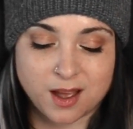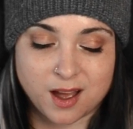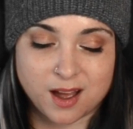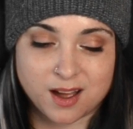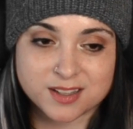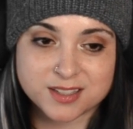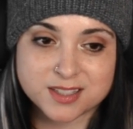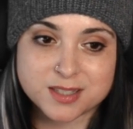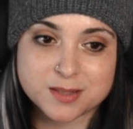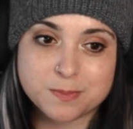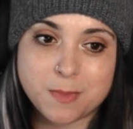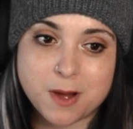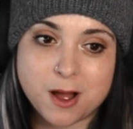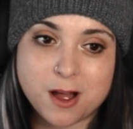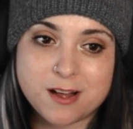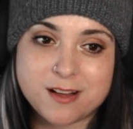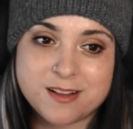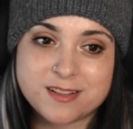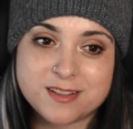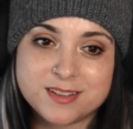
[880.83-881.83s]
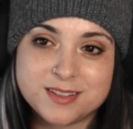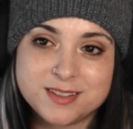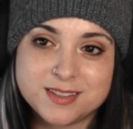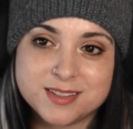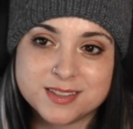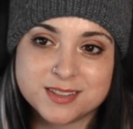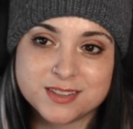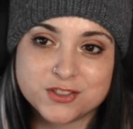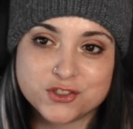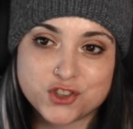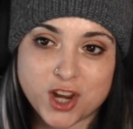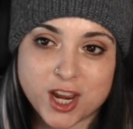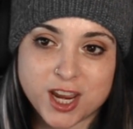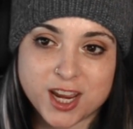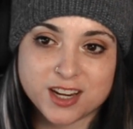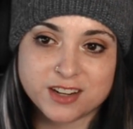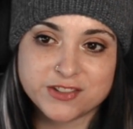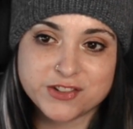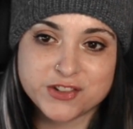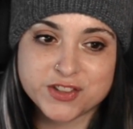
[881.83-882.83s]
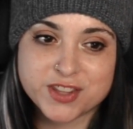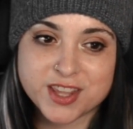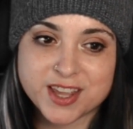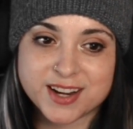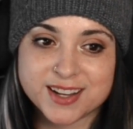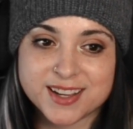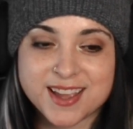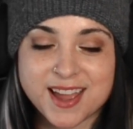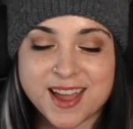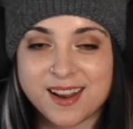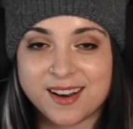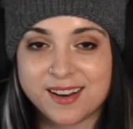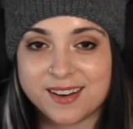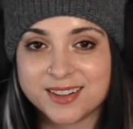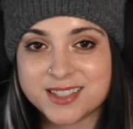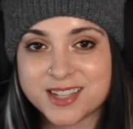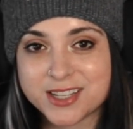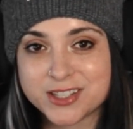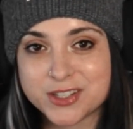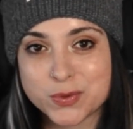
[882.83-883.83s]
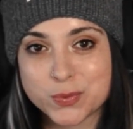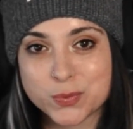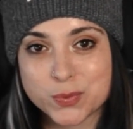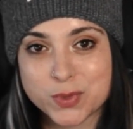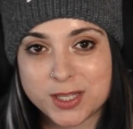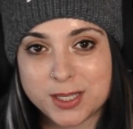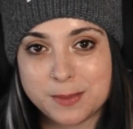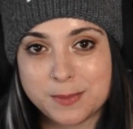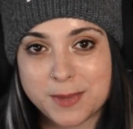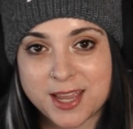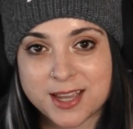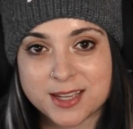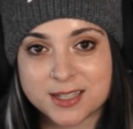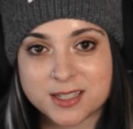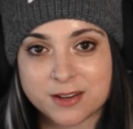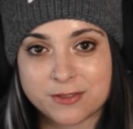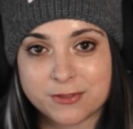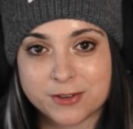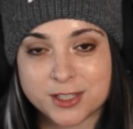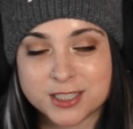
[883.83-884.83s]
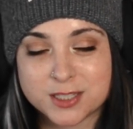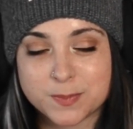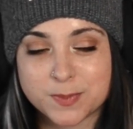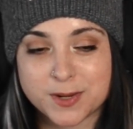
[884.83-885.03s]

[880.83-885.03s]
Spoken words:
A small change that again doesn't really make a difference,